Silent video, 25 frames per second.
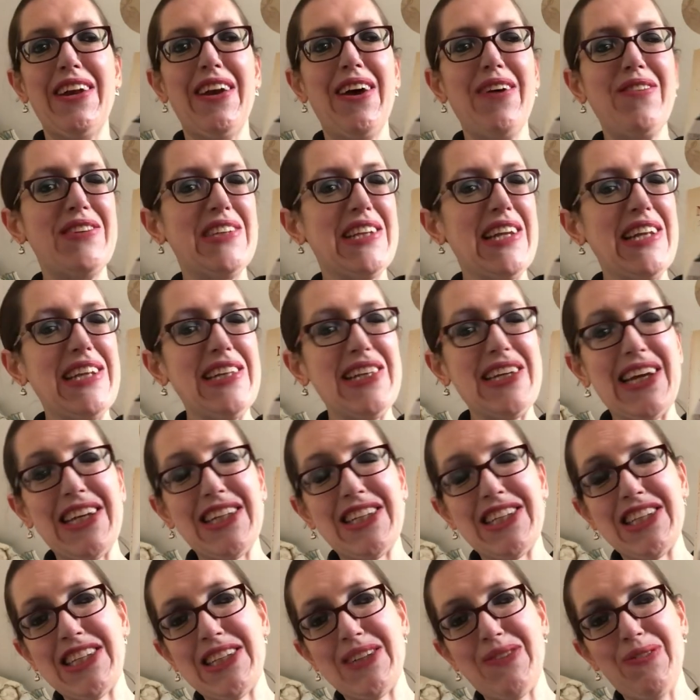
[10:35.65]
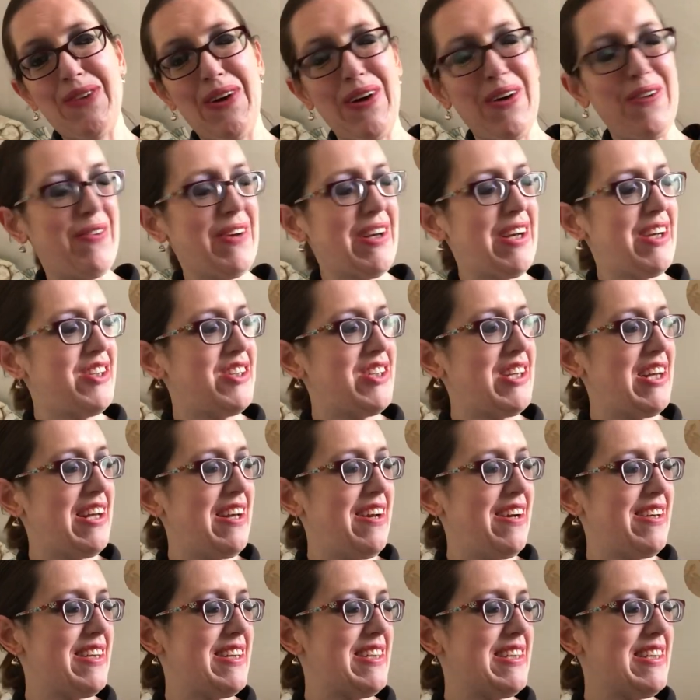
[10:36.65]
I'm sending it to Simone because she
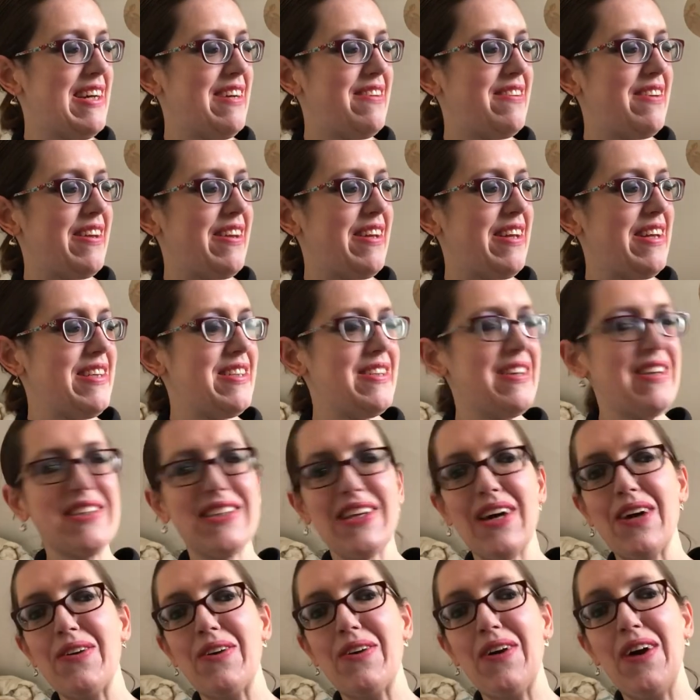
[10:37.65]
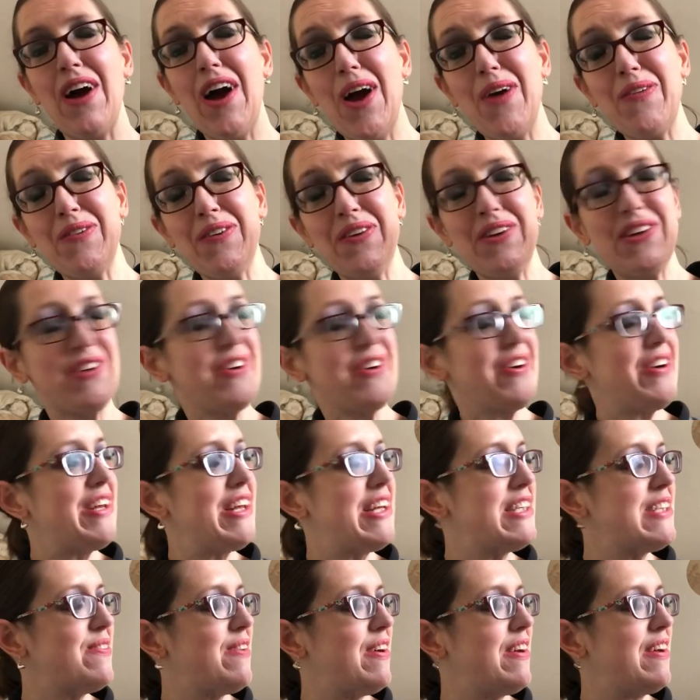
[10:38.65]
liked the sound of this. So I hope you enjoy this,
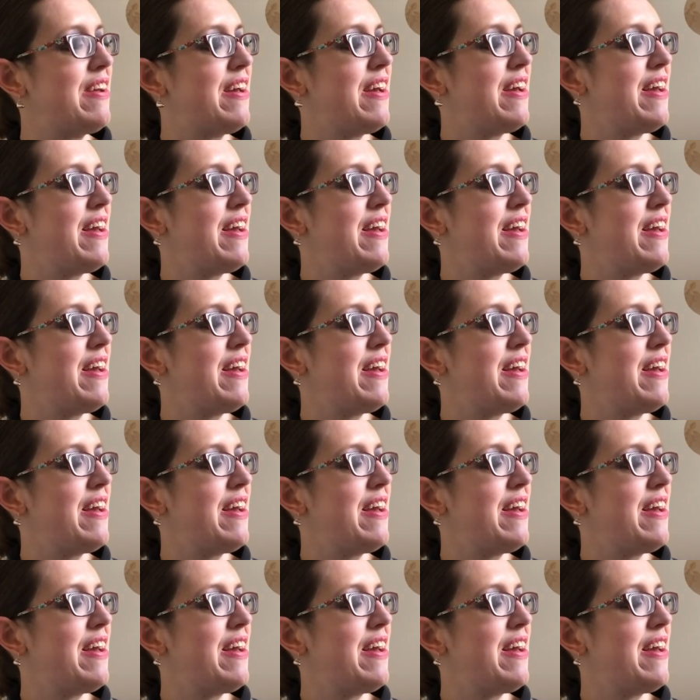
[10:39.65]
Simone.